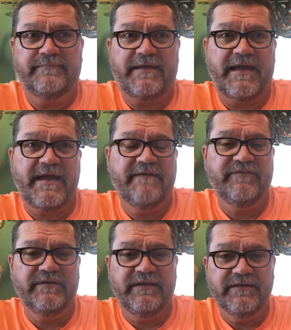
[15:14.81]
have
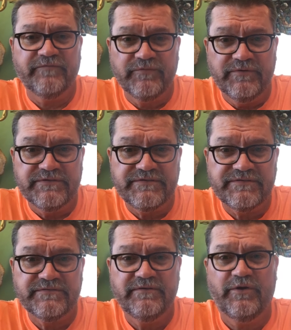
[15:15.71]
any
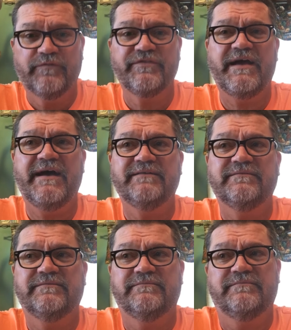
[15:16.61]
influence over
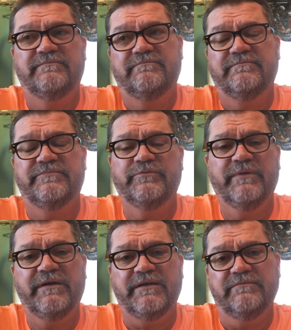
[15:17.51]
that? Through
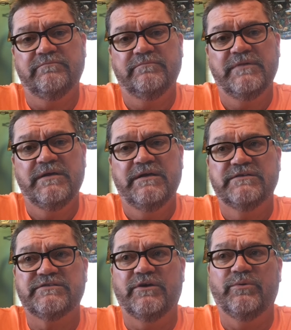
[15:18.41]
money.
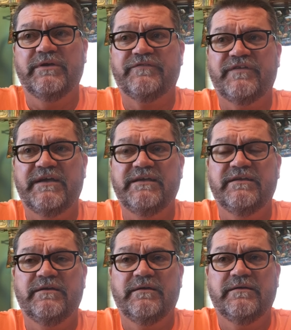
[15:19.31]
So if
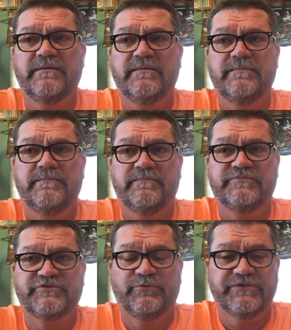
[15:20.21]
a
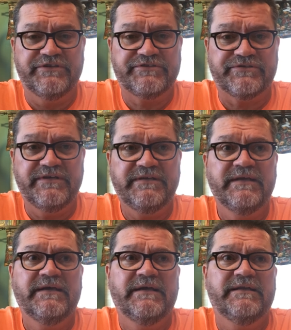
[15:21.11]
school district
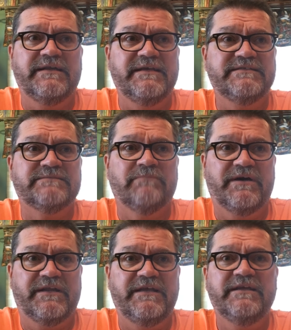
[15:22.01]
needs
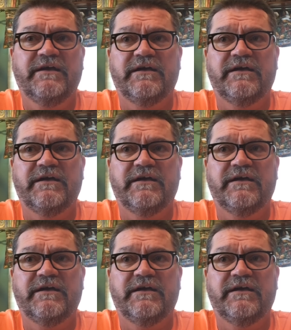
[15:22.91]
money